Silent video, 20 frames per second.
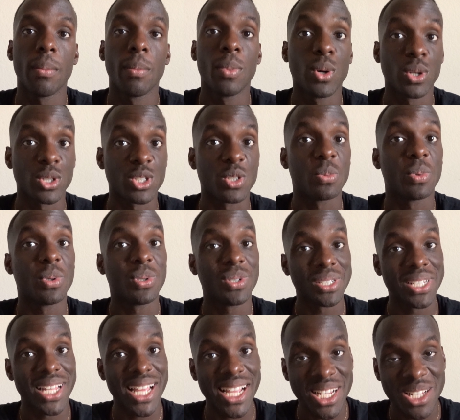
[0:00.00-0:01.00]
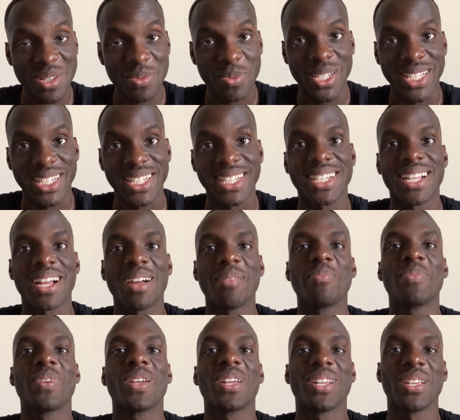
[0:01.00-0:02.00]
push-pull leg split. I'm
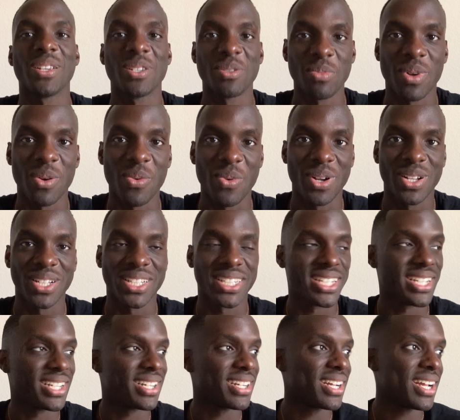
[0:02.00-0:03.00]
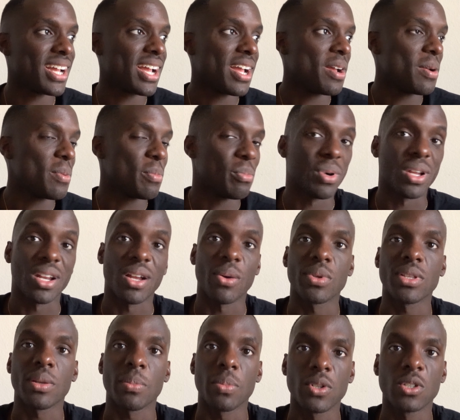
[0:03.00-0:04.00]
gonna use my words here. But
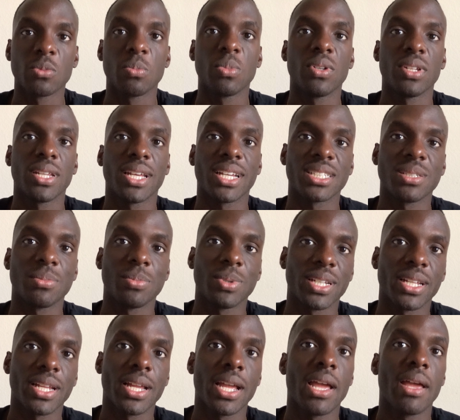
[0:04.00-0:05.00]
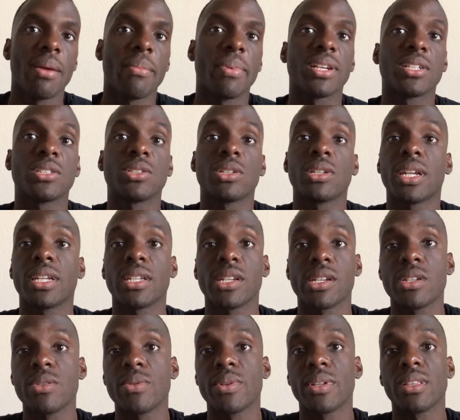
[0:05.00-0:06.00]
with the push-pull leg split, make sure that
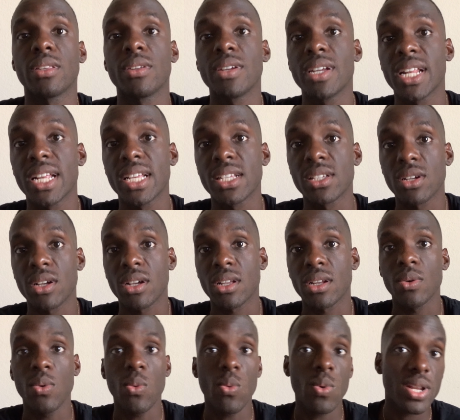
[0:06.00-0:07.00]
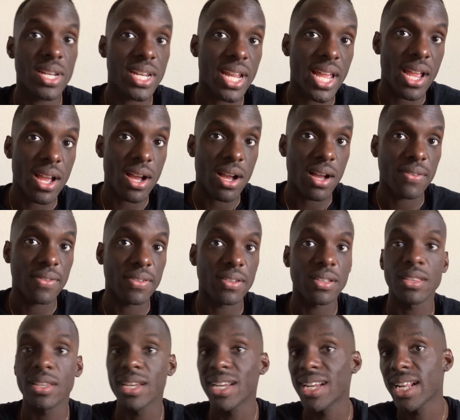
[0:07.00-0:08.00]
you're doing 3 days on, 1 day off,
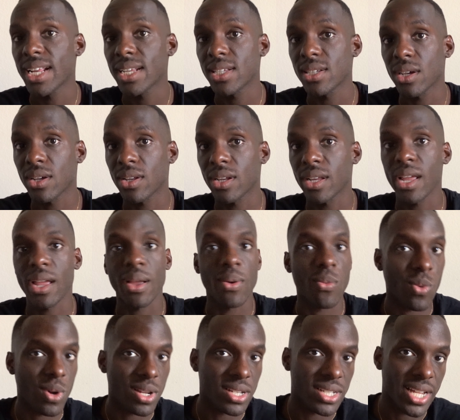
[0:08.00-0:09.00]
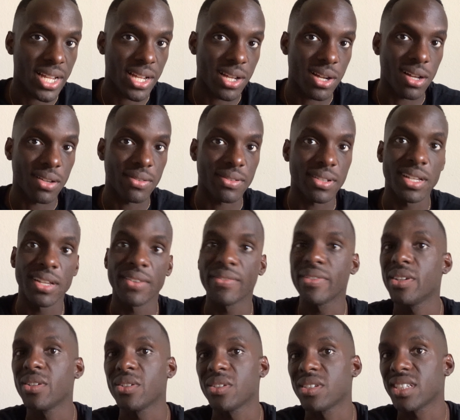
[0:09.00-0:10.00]
3 days on, 1 day off.
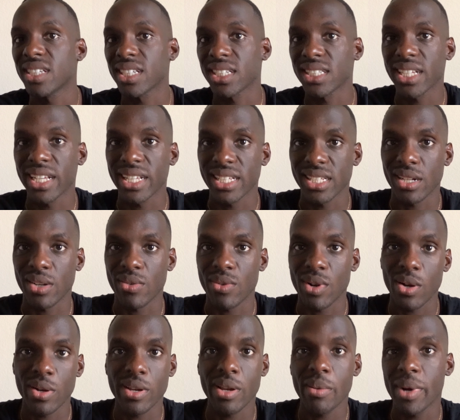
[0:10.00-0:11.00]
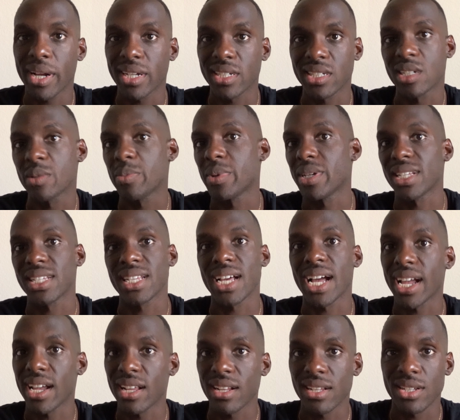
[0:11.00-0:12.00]
If you do 6 days in a row, you might just be
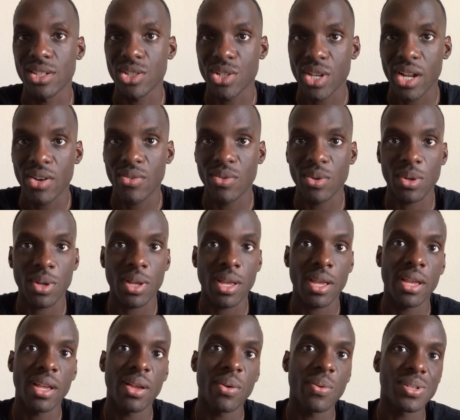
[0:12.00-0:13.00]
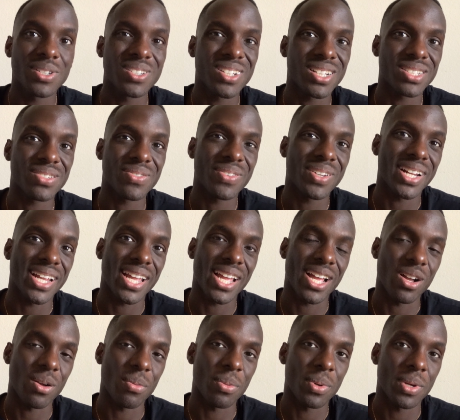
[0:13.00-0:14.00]
tired in general, which doesn't really
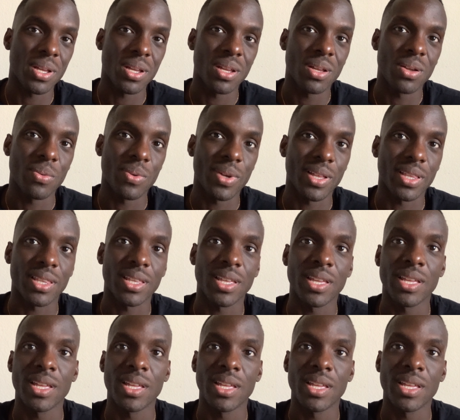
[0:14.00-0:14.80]
help with